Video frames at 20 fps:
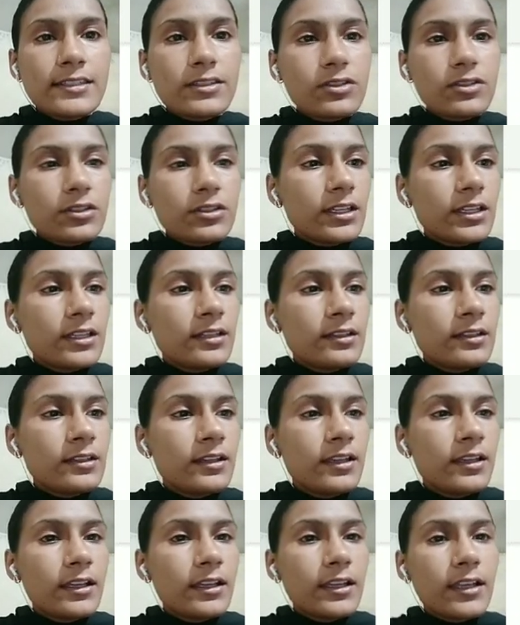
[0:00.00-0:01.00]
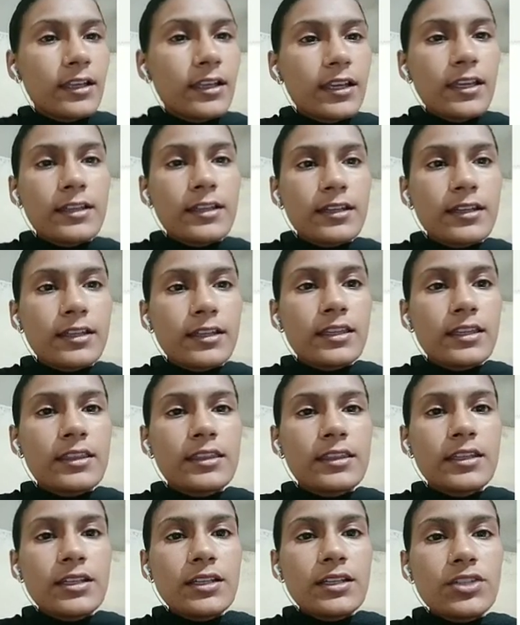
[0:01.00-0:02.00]
So in
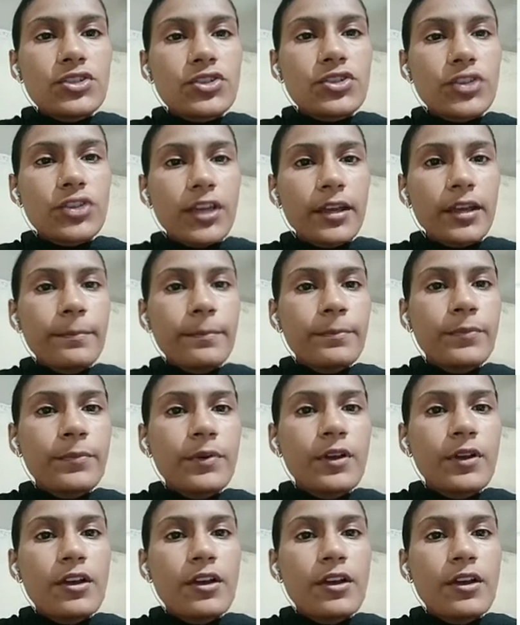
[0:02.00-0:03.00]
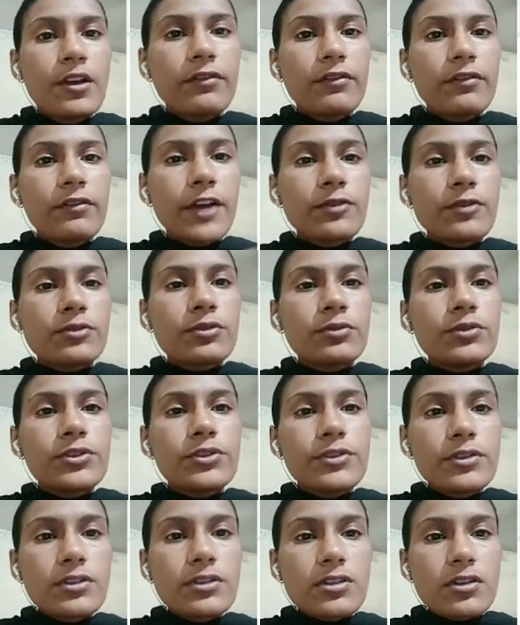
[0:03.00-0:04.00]
this shape we have to
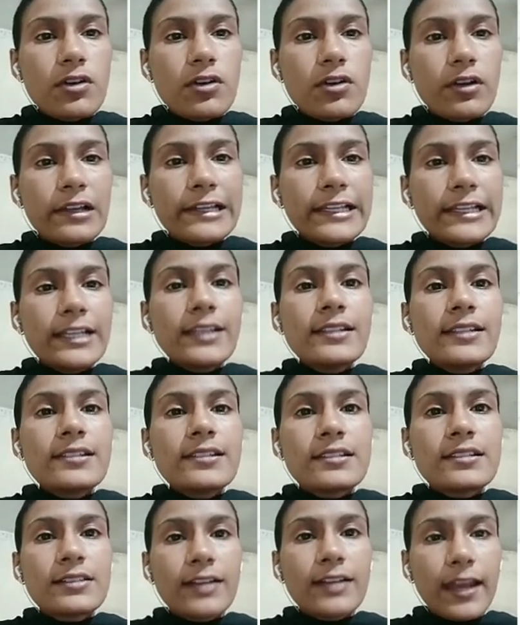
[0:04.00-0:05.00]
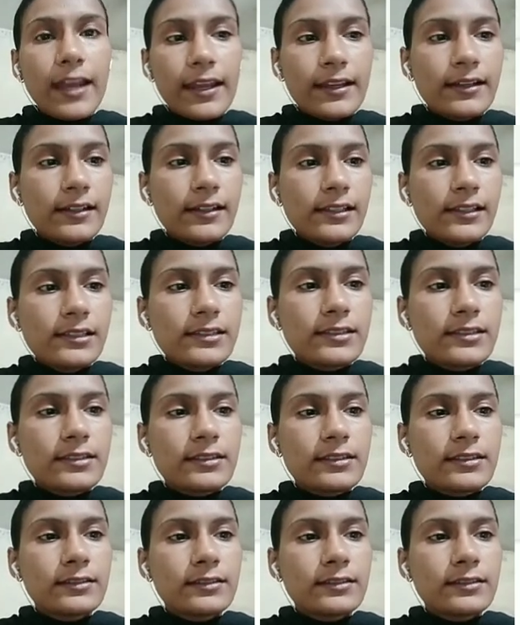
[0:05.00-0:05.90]
use only triangles.